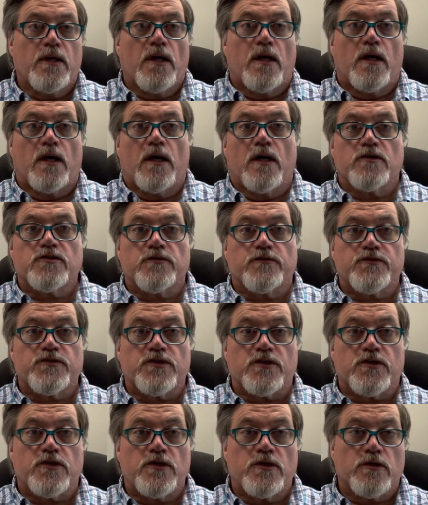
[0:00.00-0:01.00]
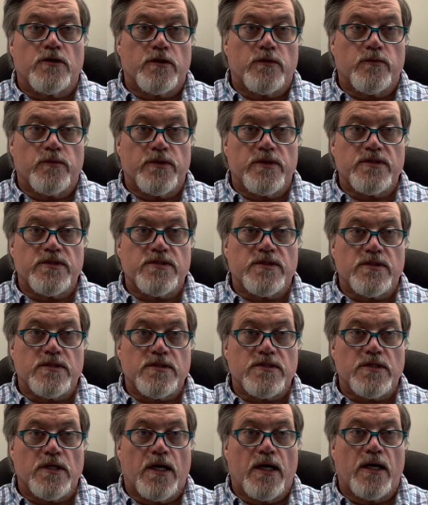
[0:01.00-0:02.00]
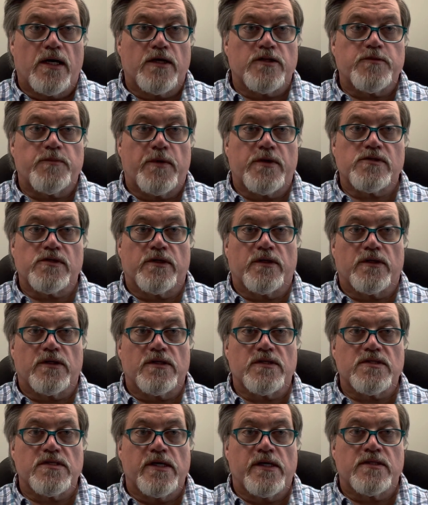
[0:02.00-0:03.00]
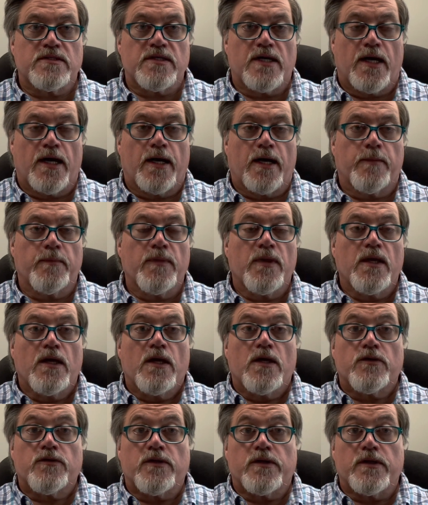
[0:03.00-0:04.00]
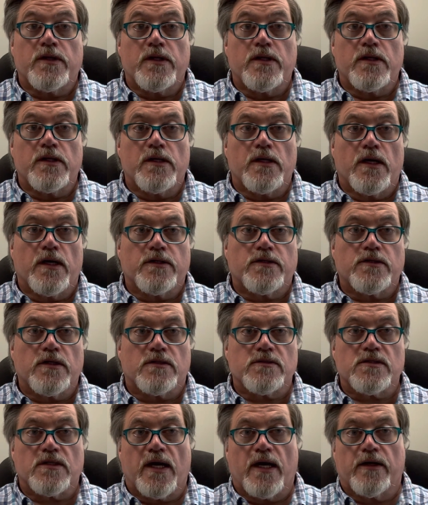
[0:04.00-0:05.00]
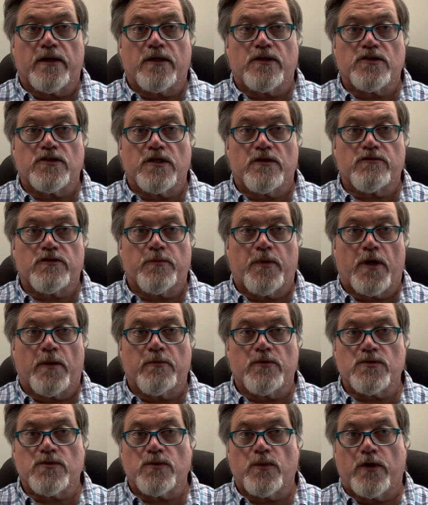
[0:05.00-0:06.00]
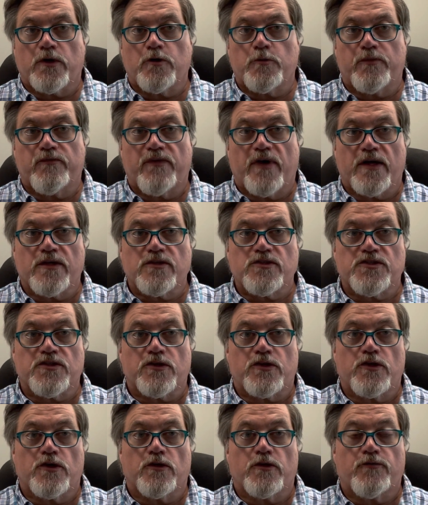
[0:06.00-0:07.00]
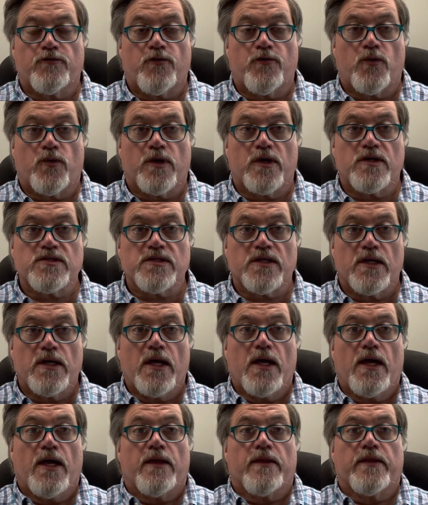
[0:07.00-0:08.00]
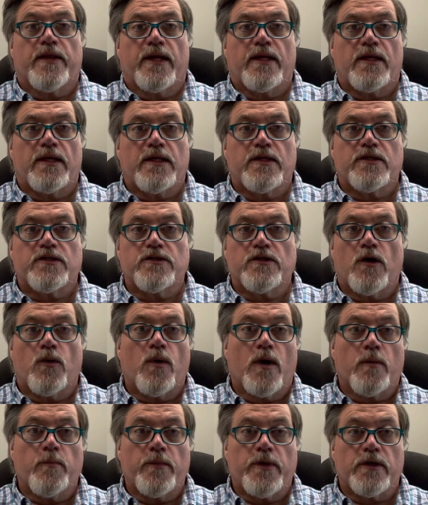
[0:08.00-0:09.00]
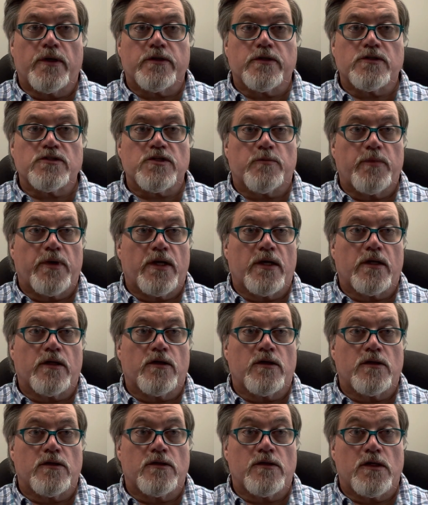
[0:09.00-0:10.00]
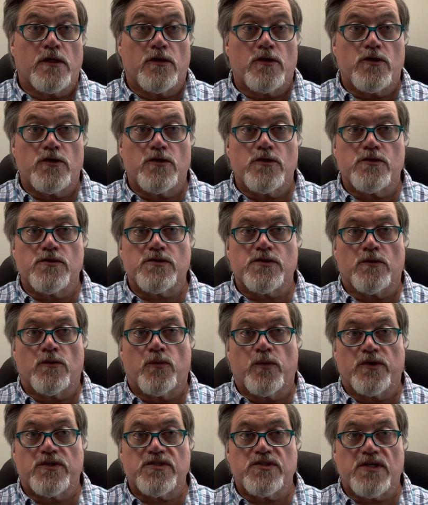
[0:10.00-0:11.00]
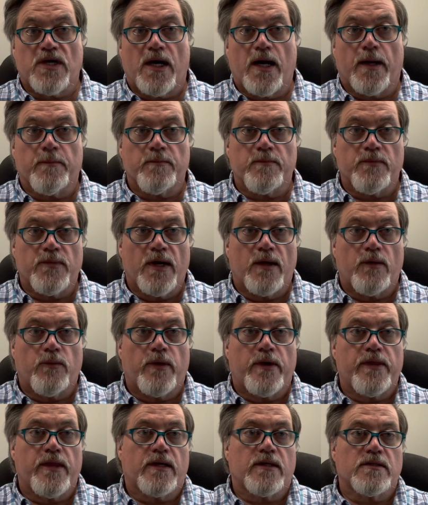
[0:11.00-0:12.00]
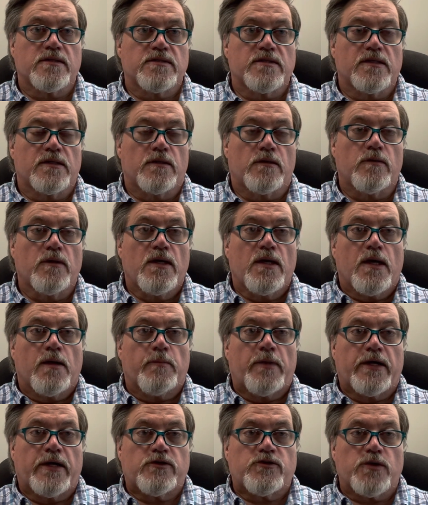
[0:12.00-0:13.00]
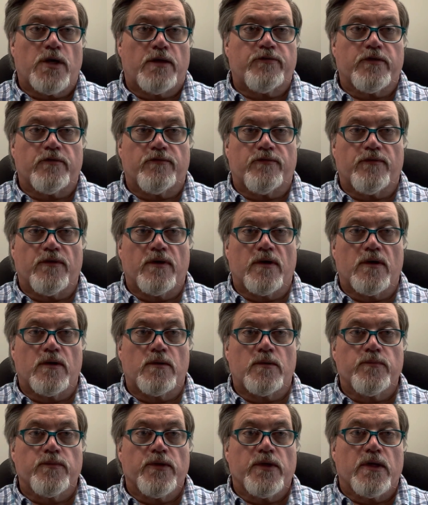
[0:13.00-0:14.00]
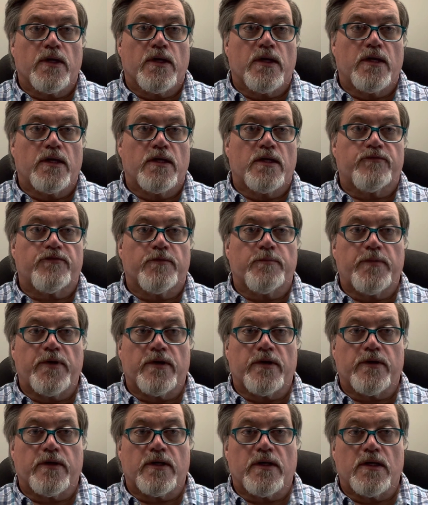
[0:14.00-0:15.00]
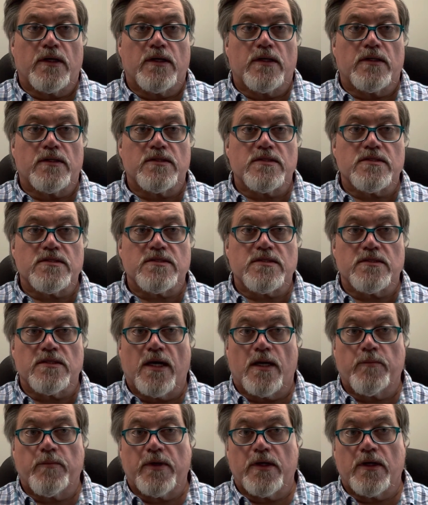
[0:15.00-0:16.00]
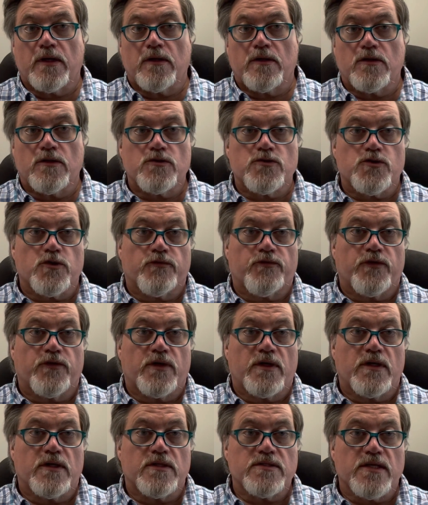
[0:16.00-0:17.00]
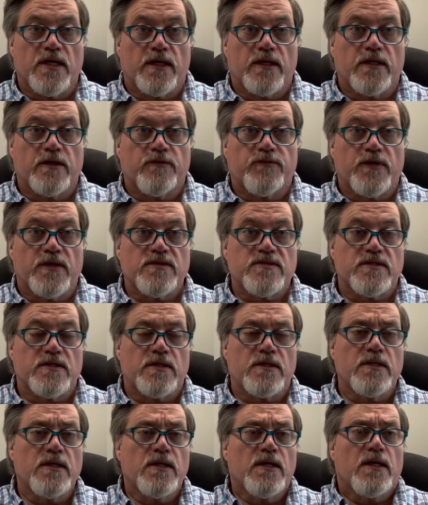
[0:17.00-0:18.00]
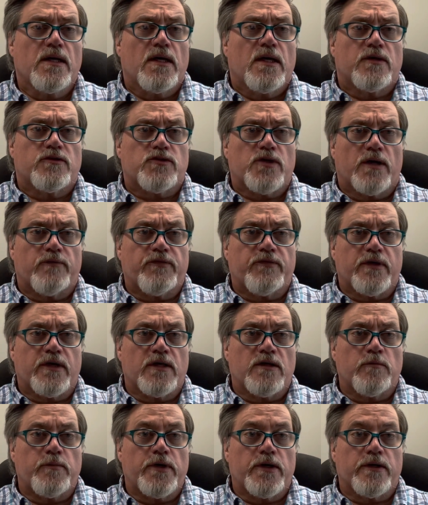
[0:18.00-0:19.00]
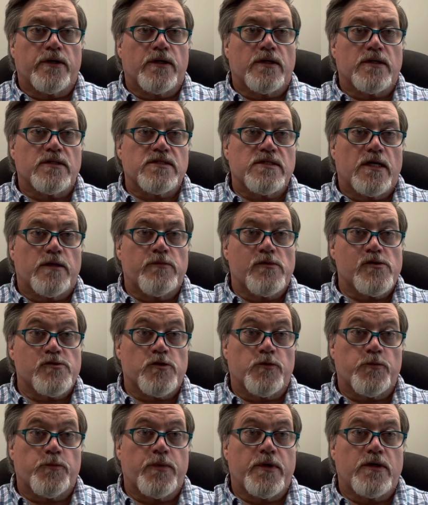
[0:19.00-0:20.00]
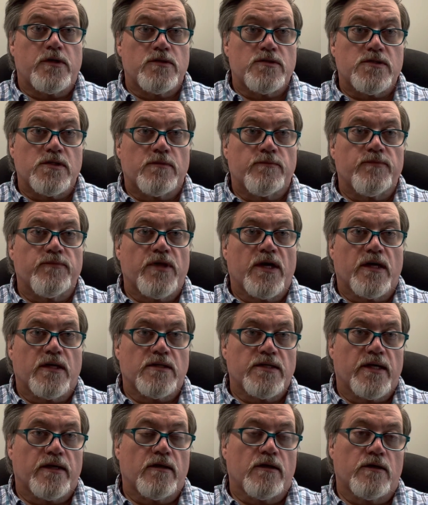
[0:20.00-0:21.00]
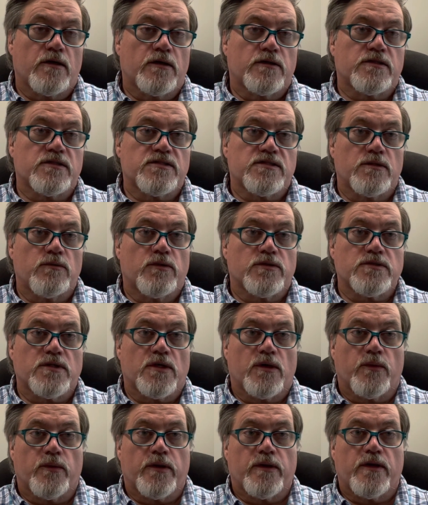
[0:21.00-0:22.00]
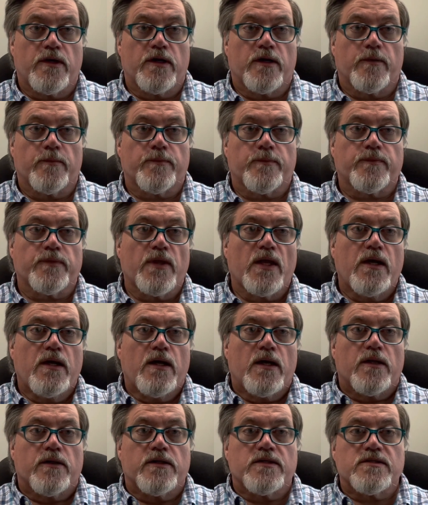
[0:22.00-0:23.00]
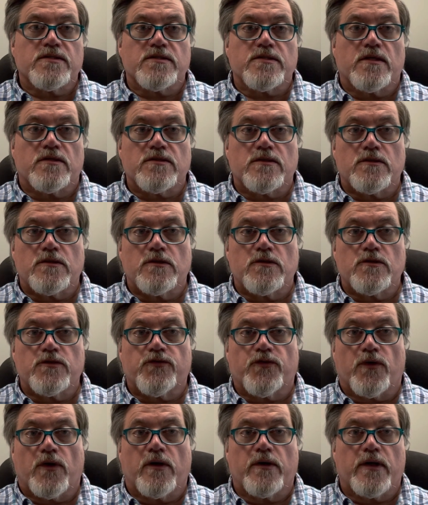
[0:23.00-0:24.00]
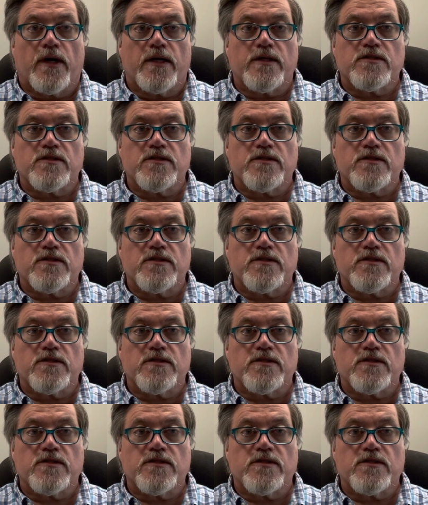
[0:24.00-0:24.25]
Also for security reasons, especially in this day and time, the Tulsa County Sheriff's Department is the one who provides security for us. They need to know what buildings are being in use in which time. That way they can tell by traffic flow if a building is not being used or if it is. And if they see traffic in a building it's not supposed to be using, they can take a look to see what's going there. This is also used for our night